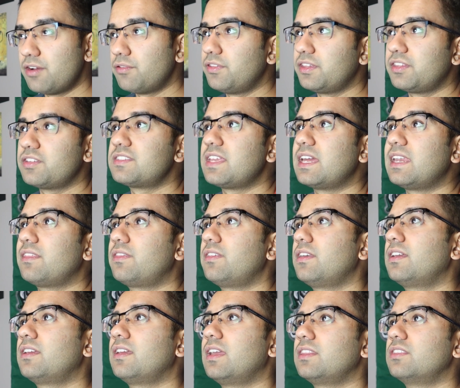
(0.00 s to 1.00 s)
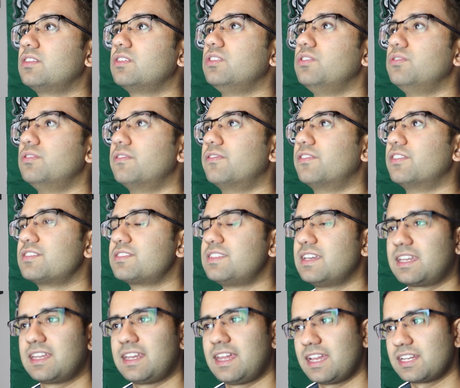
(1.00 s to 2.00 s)
don't think there's anything in the universe
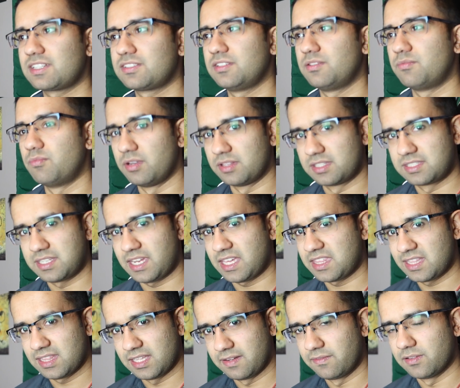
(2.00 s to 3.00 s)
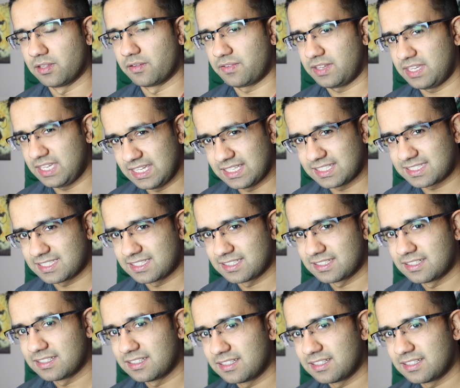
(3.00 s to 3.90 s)
that can actually withstand that level of heat.